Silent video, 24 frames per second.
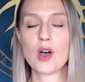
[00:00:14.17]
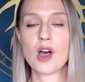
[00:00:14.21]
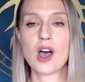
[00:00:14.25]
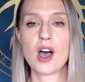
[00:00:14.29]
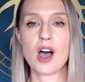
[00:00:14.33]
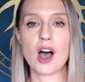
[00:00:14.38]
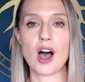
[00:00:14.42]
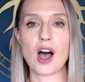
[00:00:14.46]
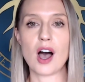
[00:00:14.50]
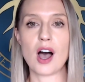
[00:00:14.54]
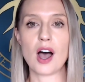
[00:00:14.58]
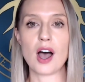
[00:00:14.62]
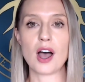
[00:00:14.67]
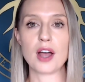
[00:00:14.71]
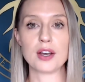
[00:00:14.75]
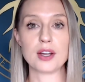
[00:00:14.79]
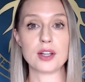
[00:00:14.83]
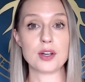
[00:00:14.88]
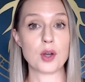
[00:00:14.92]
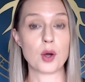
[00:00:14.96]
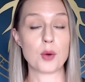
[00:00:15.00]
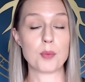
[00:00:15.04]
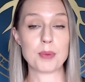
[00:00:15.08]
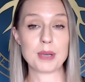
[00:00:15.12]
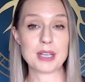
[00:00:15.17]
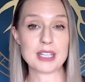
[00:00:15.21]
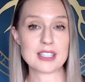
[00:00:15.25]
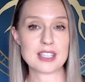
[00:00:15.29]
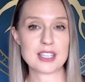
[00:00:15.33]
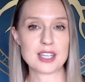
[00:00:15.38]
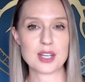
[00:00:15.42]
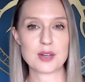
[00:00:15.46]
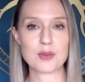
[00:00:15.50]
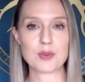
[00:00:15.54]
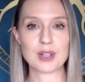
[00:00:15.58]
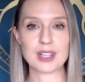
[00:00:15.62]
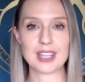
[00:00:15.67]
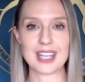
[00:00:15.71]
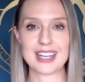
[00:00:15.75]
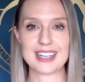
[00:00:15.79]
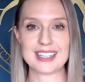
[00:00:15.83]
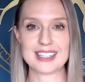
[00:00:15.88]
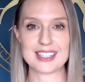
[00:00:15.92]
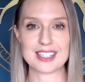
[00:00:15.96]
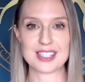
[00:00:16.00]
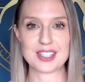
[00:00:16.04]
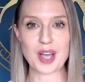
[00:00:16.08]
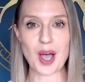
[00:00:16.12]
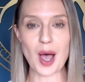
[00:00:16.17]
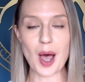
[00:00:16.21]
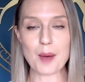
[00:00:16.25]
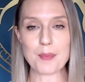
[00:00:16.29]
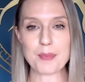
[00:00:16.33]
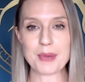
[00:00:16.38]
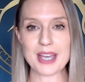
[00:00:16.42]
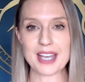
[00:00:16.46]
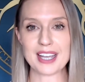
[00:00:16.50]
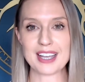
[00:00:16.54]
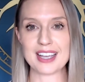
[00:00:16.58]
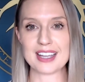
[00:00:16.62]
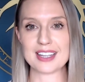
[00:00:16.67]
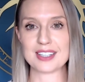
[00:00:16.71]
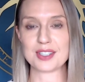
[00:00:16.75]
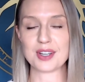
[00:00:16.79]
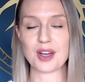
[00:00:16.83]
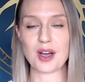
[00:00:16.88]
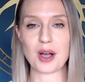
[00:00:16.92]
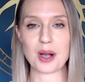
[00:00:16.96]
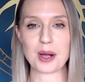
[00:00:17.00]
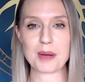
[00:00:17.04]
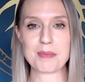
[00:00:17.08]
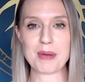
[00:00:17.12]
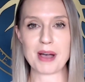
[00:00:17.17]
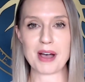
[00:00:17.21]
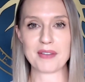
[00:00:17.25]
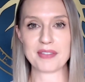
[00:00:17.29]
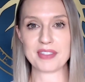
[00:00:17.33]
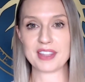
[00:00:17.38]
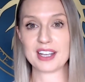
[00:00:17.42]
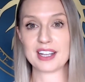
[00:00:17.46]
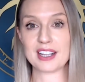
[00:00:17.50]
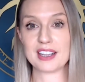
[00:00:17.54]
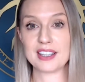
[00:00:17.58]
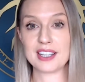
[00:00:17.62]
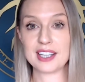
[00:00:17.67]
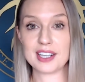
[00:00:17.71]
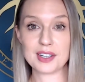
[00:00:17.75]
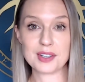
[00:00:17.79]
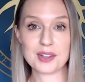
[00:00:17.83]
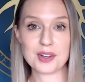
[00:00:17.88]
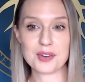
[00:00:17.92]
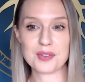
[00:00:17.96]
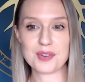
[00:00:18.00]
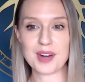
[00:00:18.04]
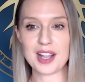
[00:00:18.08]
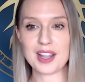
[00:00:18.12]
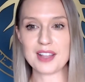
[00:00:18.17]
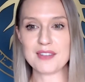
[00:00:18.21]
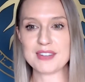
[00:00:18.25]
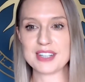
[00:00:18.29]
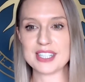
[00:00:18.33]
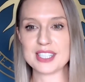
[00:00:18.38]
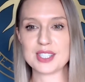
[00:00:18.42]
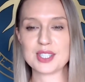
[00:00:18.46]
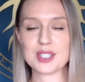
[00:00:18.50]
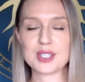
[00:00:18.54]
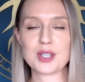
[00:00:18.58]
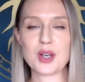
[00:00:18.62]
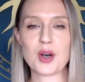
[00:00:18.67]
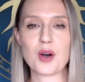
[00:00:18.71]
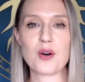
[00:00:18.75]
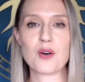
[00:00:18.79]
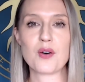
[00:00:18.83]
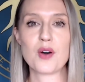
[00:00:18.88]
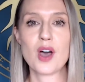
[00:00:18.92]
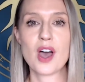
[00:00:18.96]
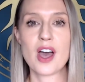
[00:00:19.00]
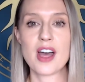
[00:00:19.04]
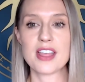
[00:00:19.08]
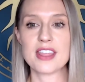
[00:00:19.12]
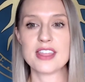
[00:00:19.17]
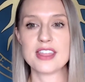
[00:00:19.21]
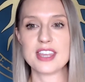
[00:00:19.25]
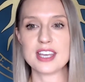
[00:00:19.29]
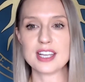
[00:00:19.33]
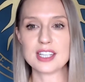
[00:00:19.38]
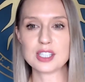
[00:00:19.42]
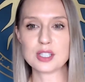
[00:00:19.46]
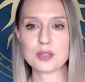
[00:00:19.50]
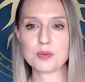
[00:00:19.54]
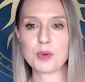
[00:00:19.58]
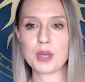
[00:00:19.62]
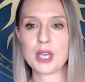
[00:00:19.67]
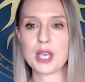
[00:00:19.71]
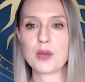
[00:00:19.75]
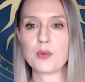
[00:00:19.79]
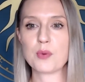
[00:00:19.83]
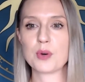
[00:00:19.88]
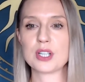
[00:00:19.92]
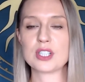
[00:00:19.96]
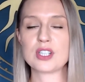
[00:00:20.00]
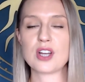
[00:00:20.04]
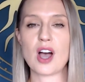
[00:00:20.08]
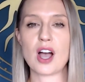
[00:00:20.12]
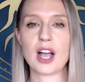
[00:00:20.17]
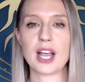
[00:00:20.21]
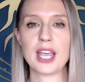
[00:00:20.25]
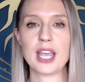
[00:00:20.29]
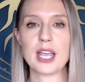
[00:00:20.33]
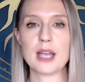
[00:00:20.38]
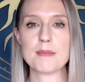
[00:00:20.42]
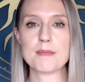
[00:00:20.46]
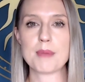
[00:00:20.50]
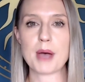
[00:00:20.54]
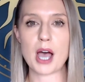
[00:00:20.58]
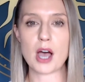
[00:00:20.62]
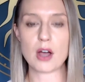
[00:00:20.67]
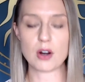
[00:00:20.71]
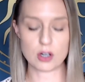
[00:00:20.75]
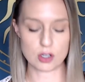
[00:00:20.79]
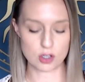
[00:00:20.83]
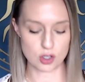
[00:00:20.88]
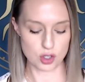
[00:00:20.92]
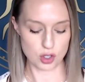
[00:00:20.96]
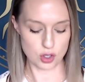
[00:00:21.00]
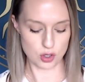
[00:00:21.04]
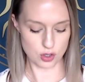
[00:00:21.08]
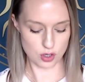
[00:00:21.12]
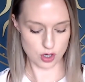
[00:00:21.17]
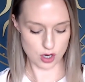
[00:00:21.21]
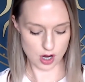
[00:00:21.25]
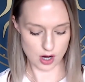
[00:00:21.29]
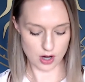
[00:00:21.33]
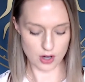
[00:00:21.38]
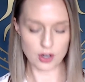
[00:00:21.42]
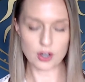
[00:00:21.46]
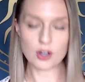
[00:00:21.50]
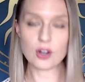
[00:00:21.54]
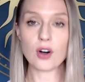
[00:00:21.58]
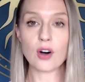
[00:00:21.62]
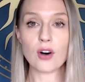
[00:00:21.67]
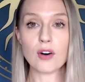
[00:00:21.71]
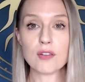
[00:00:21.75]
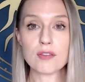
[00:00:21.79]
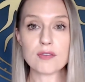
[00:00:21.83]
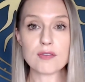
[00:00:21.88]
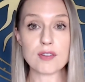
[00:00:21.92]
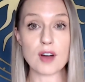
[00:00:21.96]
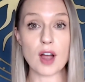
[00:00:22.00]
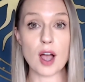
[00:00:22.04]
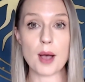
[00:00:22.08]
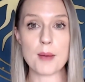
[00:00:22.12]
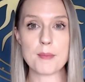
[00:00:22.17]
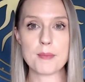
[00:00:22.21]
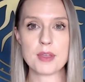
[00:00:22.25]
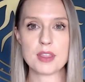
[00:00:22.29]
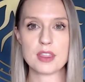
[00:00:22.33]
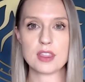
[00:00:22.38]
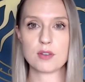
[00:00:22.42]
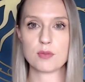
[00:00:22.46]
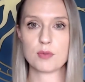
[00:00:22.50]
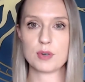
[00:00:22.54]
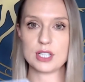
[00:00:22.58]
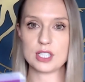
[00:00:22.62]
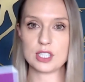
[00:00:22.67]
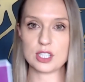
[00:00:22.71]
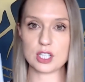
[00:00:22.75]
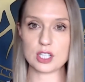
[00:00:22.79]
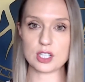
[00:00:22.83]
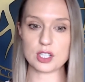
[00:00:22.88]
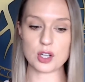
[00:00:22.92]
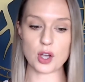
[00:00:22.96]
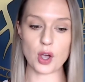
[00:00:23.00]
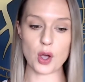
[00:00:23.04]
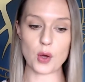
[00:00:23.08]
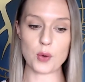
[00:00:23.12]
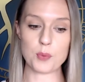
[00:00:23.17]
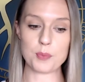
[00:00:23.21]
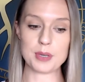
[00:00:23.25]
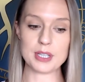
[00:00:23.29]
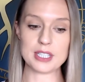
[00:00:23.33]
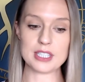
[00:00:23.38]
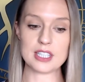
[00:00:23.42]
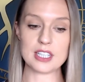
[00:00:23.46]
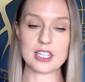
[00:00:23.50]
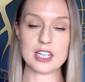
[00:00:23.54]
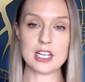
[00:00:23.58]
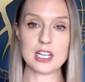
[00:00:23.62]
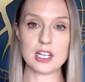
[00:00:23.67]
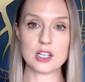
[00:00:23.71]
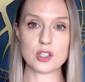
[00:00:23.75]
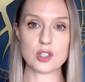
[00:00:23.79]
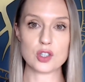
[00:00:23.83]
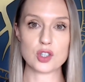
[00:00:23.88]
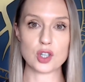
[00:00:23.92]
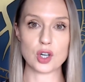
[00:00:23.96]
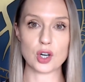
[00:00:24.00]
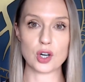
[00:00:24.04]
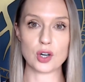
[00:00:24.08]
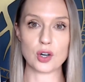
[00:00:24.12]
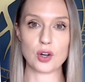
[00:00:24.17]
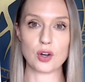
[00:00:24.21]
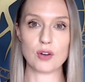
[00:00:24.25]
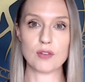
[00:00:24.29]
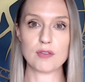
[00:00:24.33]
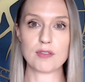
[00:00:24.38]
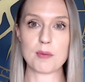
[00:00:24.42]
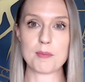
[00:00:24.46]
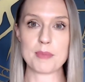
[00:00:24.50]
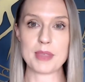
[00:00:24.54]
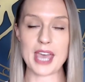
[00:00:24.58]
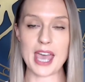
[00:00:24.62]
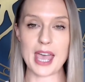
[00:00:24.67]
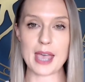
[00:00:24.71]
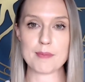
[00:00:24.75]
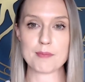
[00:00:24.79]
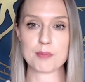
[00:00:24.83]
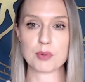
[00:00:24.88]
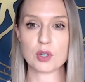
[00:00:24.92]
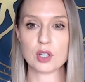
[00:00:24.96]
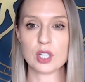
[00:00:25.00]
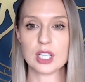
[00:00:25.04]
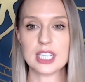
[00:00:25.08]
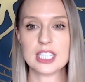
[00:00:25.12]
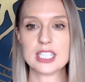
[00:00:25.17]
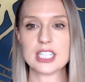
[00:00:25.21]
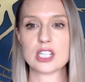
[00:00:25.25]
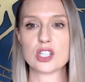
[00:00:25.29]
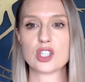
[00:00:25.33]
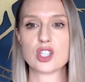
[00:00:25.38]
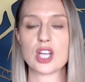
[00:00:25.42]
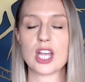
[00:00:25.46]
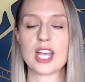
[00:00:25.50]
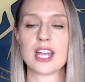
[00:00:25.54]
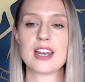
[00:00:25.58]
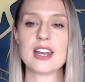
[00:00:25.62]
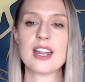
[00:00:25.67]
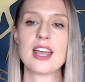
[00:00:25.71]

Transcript: on an obesity related topic and talk about the clinical relevance. So this week, we're talking about a journal article from the recent Obesity Journal from the April edition.